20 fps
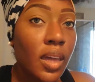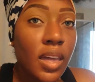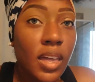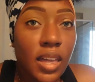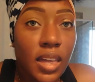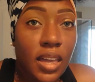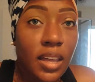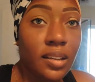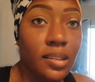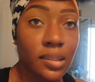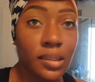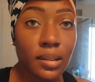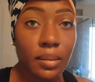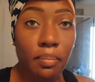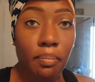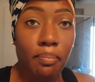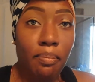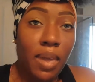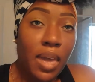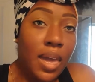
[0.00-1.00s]
It's
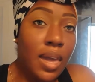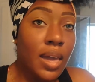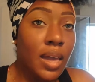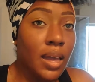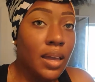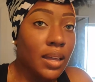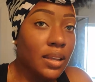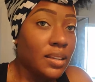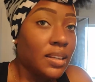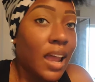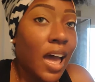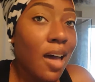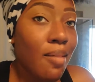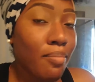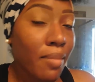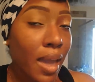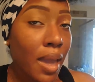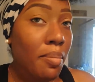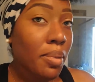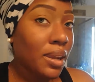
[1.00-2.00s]
me, not
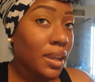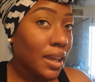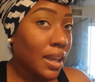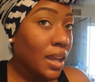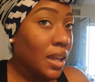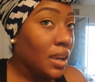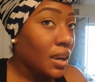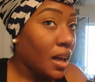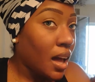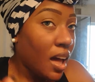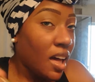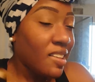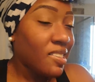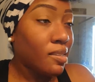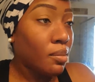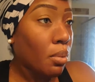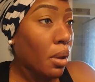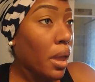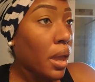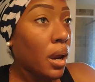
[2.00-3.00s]
Maybelline, I
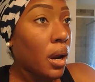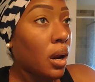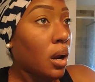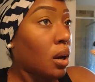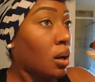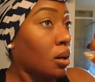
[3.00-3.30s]
swear.